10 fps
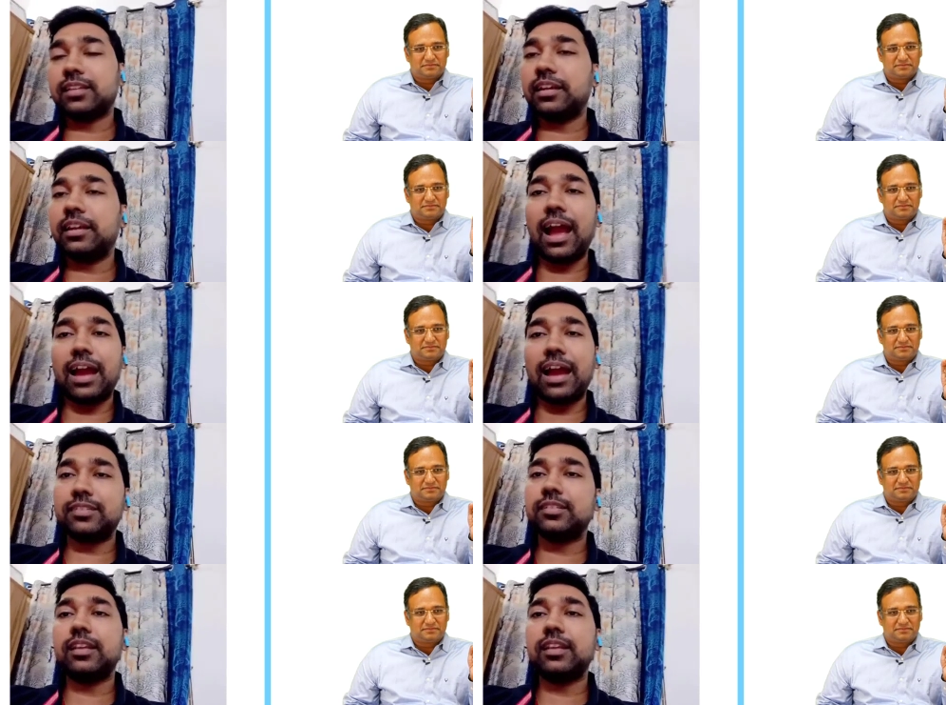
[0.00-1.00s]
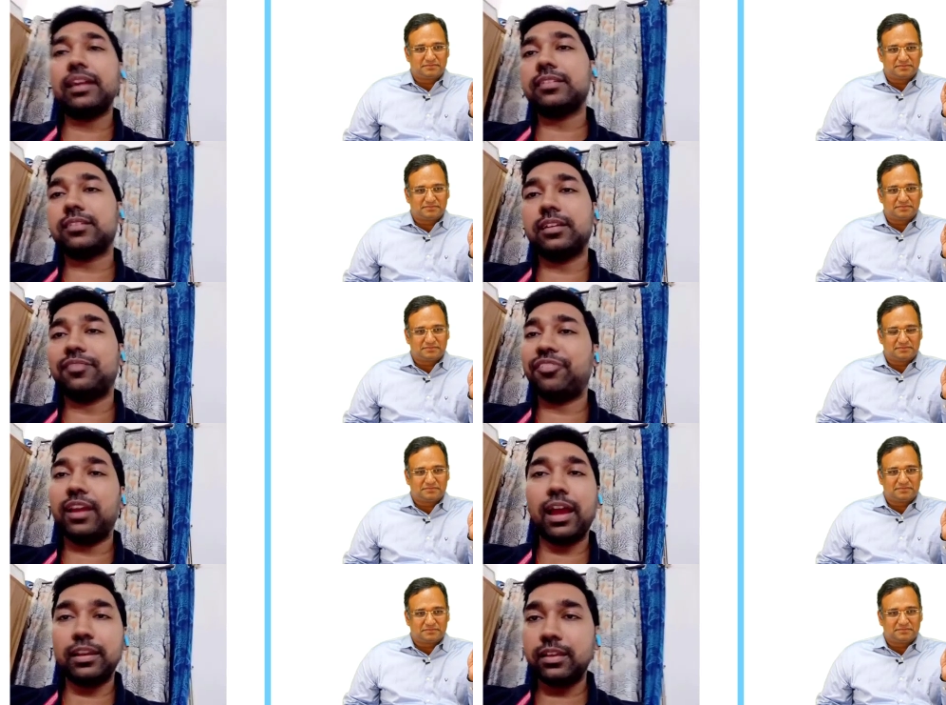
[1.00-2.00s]
Speaker 1: studied Harrison and I studied
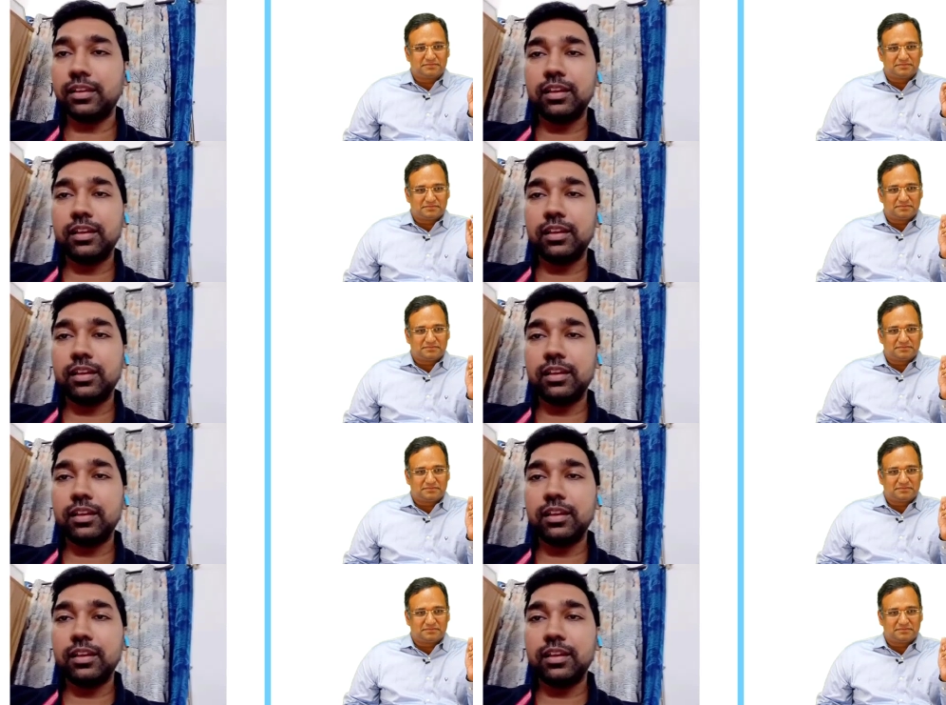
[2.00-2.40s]
T. Halley.